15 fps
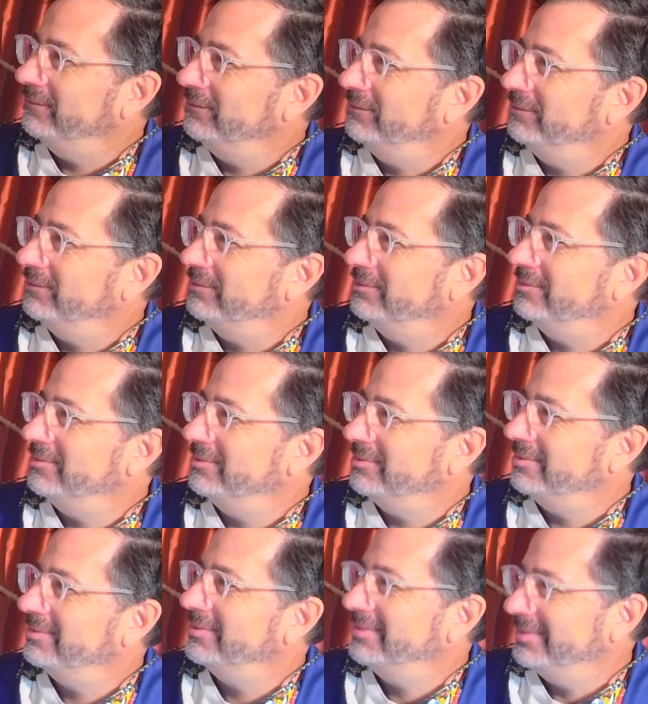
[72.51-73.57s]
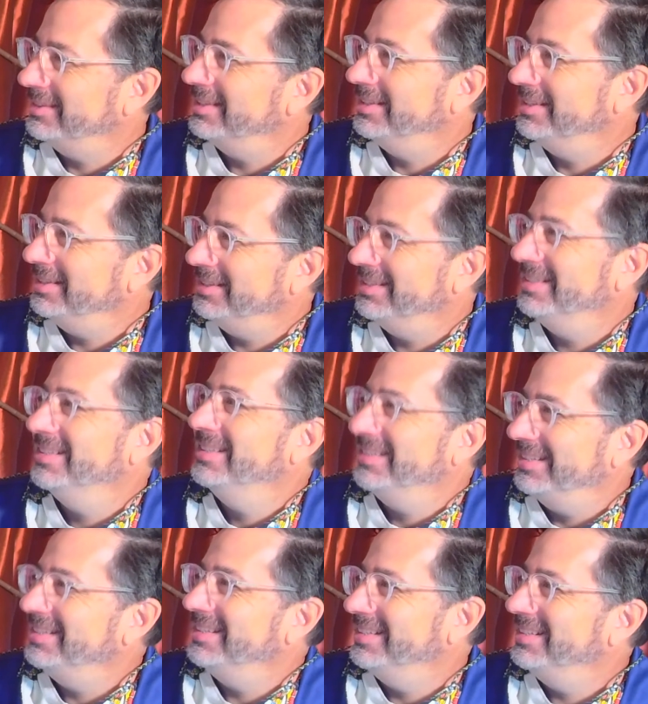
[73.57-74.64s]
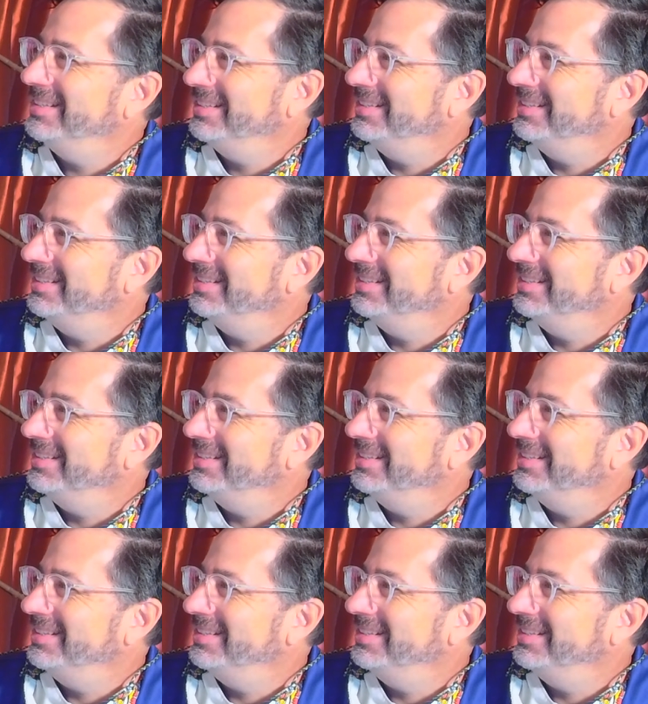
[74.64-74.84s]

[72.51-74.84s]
guitar, and it was great.